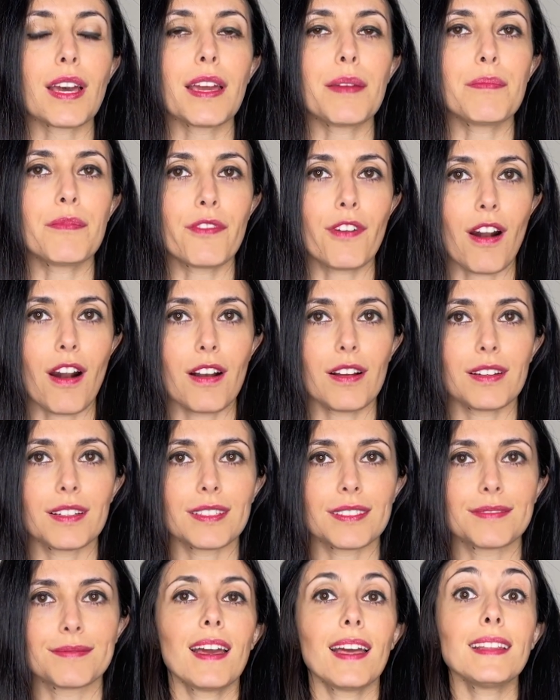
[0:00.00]
I'm
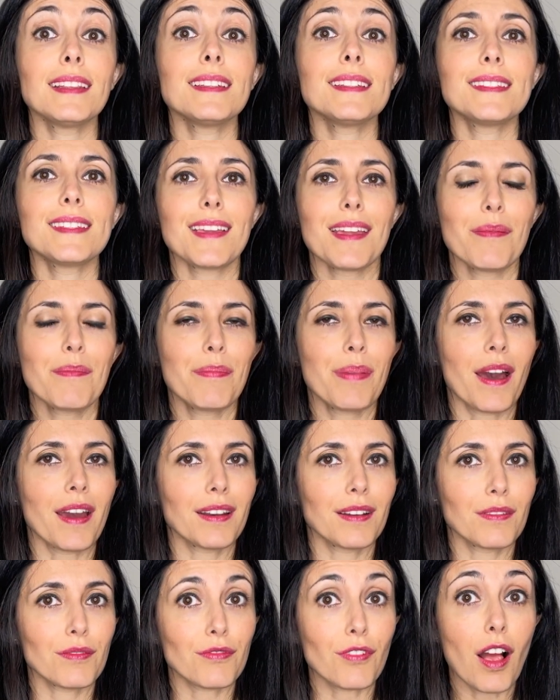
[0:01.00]
wrong. And the same
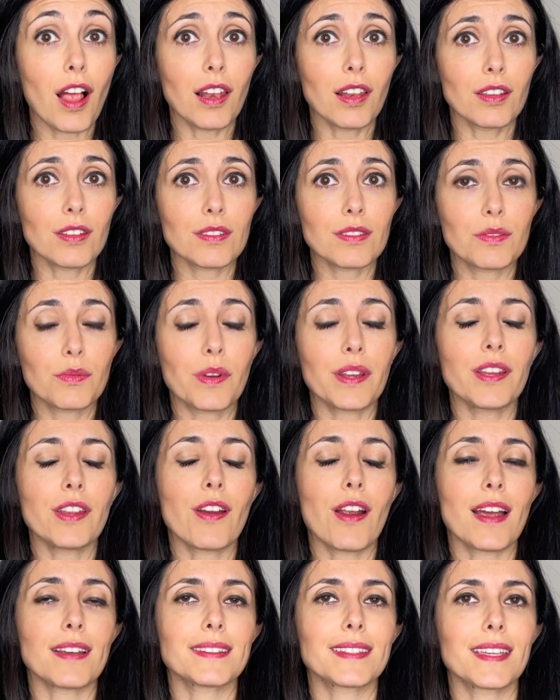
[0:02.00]
pattern follows when
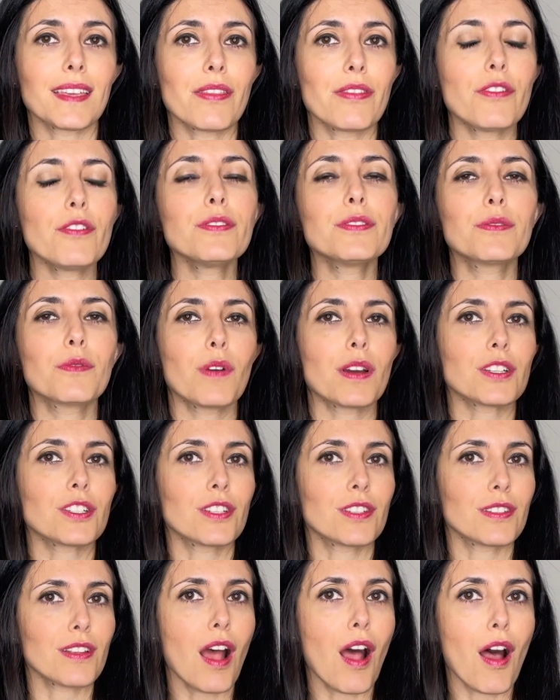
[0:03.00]
you're asking those
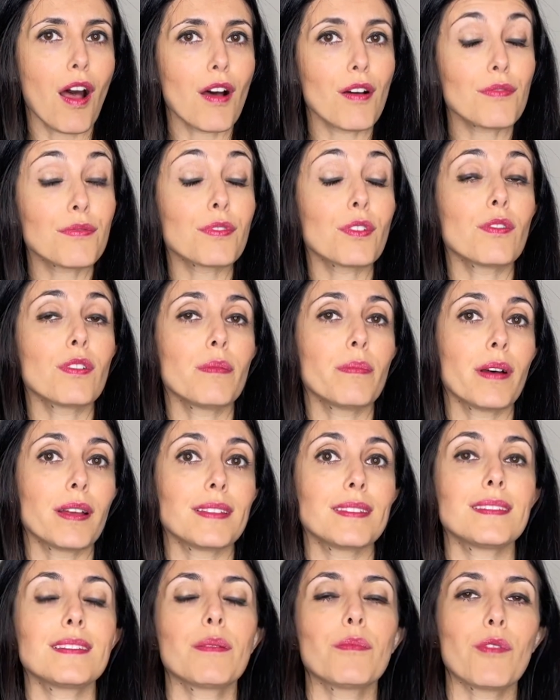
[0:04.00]
questions of or
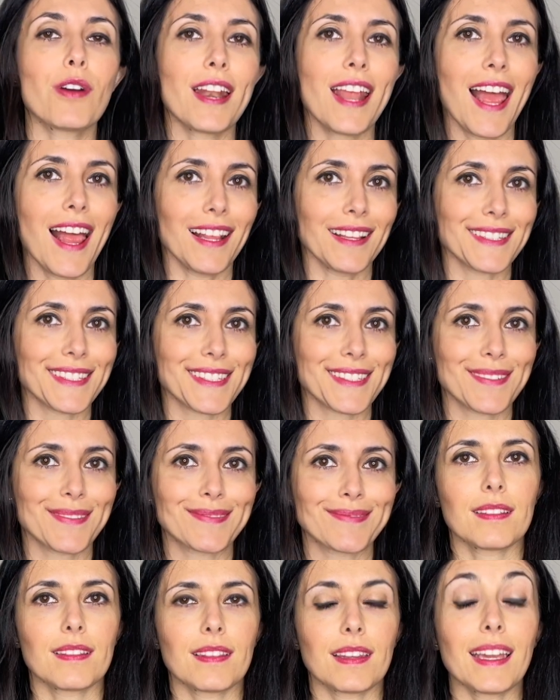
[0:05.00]
about someone else.
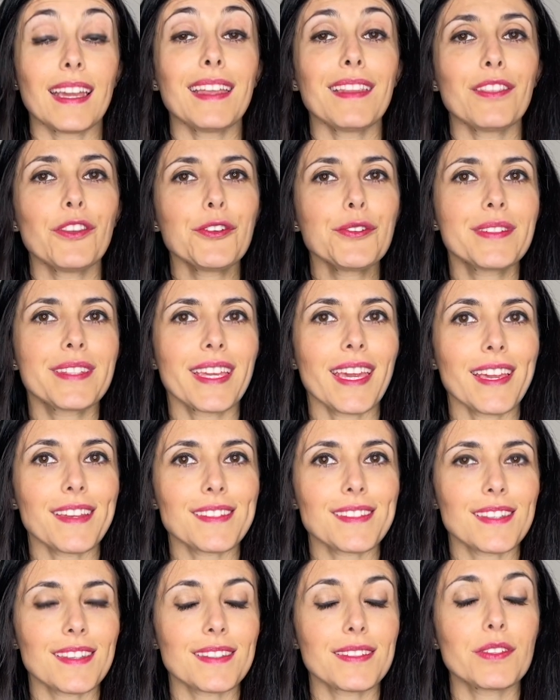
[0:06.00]
In those
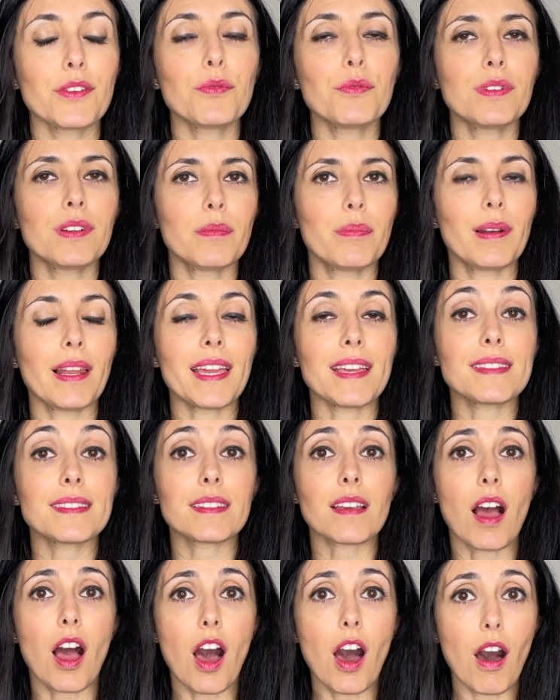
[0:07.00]
cases, you would replace
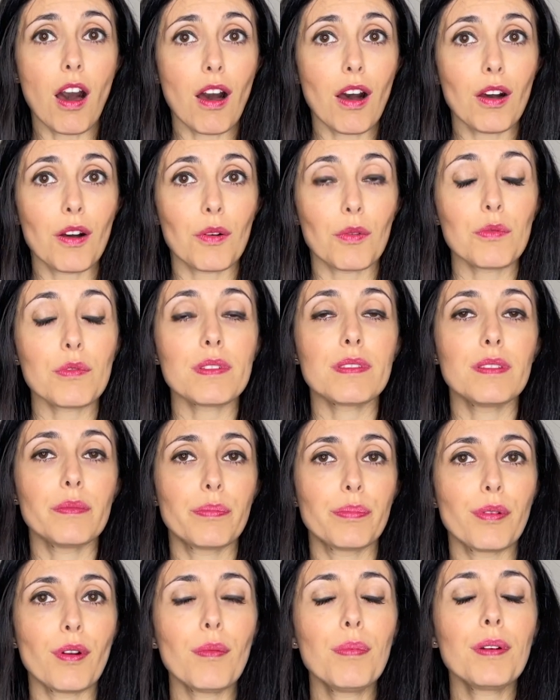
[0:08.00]
ho with the
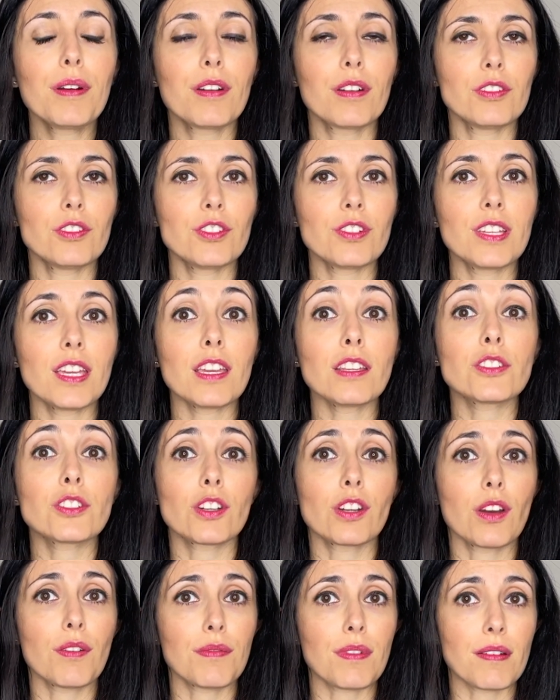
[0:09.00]
proper
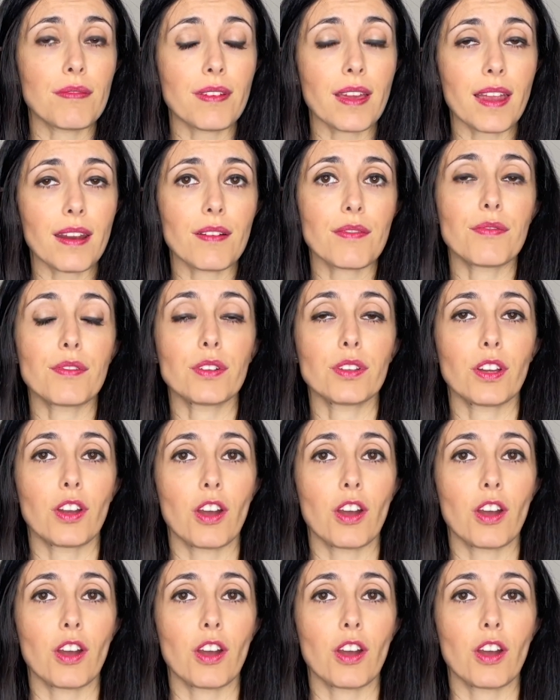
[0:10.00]
conjugation of avere for the